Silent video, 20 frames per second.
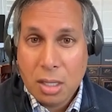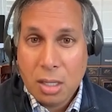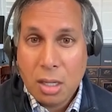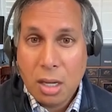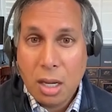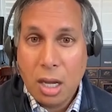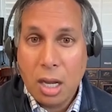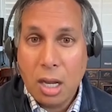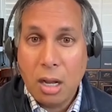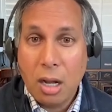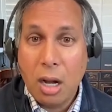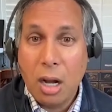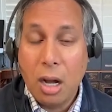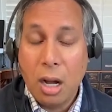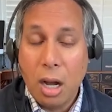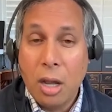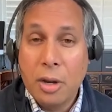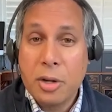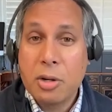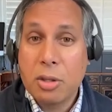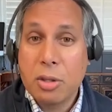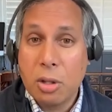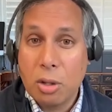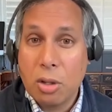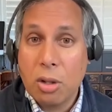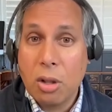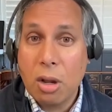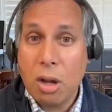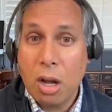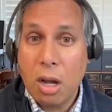uh, under the
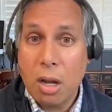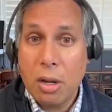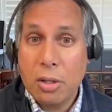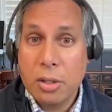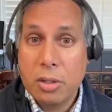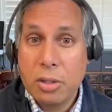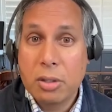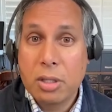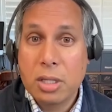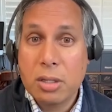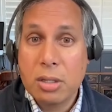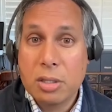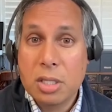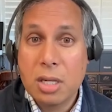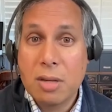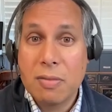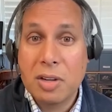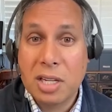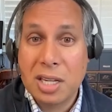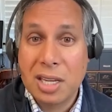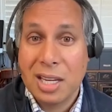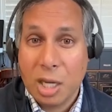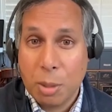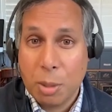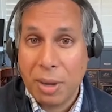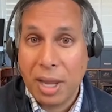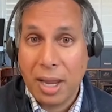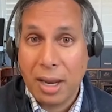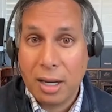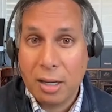law, you're guilty of a
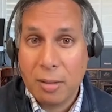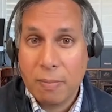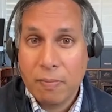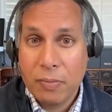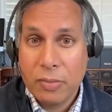kickback